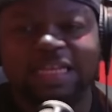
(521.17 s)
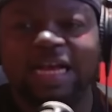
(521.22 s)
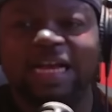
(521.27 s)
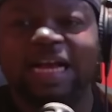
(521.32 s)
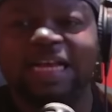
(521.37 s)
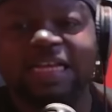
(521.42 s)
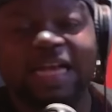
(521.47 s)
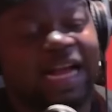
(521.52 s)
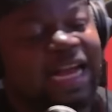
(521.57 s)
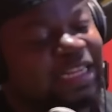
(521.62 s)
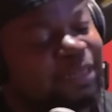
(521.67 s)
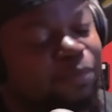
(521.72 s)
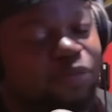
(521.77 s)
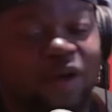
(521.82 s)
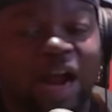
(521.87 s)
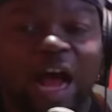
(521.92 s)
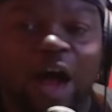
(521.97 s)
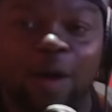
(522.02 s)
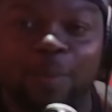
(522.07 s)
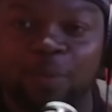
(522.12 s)
Y'all got y'all got the
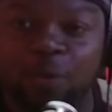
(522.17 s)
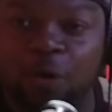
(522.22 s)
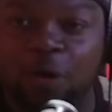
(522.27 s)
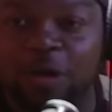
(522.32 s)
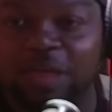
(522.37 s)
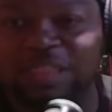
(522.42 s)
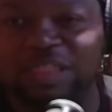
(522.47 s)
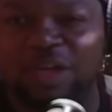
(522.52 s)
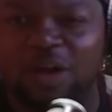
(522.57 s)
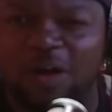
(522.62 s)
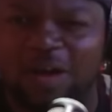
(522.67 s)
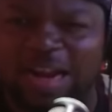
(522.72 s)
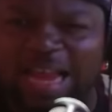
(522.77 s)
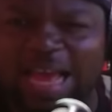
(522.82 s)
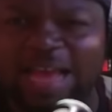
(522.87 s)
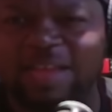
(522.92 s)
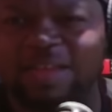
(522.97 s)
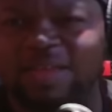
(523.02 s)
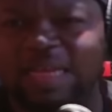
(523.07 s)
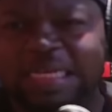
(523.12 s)
Proud Boys and all
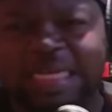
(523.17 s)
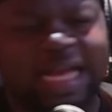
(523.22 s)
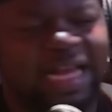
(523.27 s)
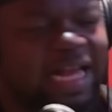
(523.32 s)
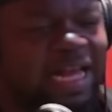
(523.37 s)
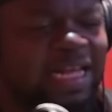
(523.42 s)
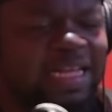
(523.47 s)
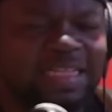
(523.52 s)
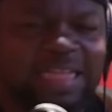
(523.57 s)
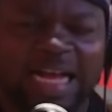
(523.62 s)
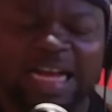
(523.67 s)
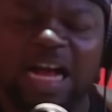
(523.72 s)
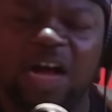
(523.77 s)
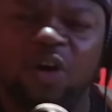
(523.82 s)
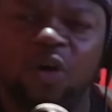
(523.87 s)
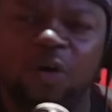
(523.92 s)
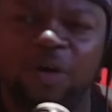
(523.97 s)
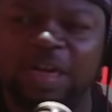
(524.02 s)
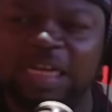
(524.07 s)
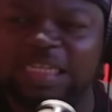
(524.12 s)
that. Y'all got y'all got
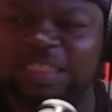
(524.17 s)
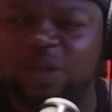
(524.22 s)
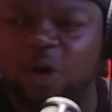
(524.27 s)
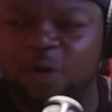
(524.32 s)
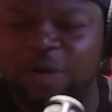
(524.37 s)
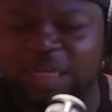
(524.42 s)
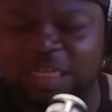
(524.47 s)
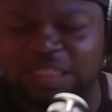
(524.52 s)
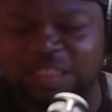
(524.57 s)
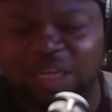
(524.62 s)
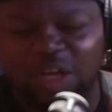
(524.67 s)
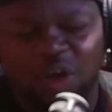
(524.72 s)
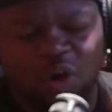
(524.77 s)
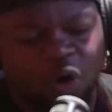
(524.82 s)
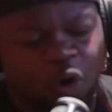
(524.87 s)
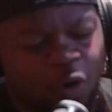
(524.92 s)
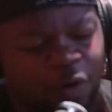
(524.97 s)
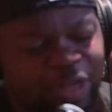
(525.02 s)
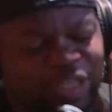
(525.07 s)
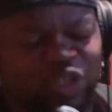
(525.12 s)
all these all these
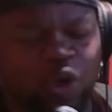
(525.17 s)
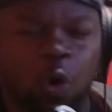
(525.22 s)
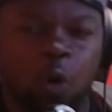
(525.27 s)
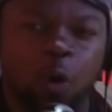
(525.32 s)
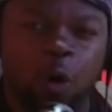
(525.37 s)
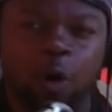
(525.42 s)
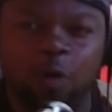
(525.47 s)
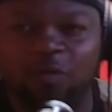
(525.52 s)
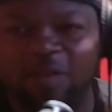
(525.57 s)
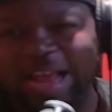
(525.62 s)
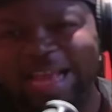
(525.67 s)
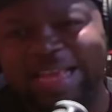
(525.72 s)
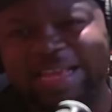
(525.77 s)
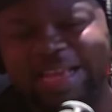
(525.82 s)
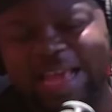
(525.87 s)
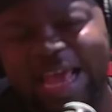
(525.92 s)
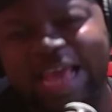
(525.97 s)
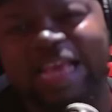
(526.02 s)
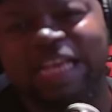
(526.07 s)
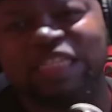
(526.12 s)
all these alt
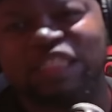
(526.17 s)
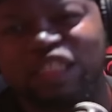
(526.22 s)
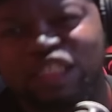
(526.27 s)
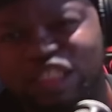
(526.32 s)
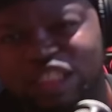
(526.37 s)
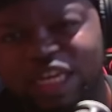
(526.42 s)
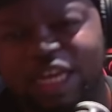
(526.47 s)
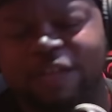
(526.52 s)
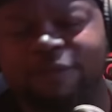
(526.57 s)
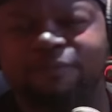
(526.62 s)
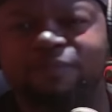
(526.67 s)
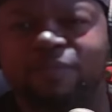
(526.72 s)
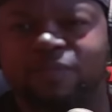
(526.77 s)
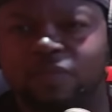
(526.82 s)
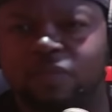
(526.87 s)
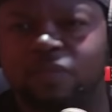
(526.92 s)
right gangs and shit.